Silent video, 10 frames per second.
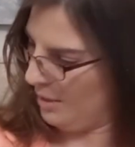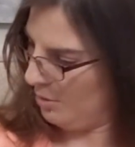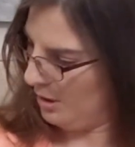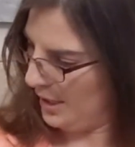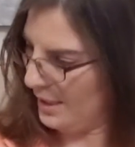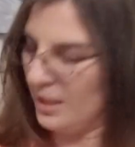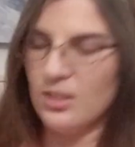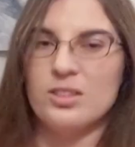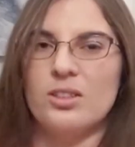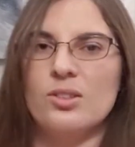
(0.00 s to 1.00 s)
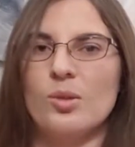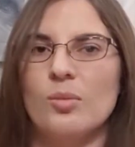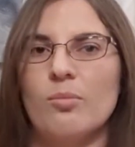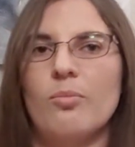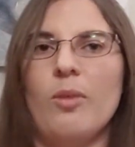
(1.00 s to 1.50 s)
will likely just use it
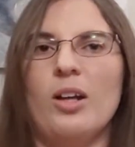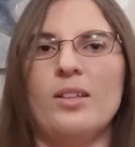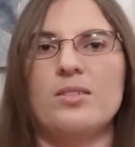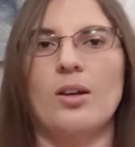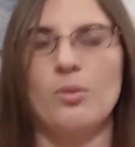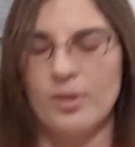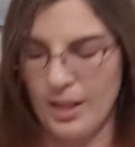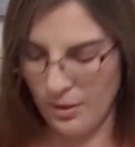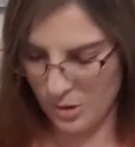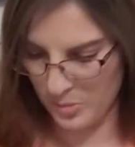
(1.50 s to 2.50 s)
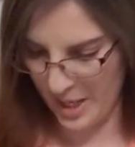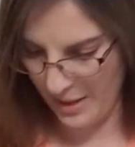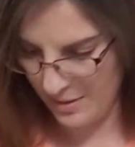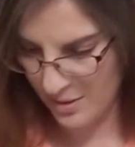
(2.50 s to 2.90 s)
on its own without those pads.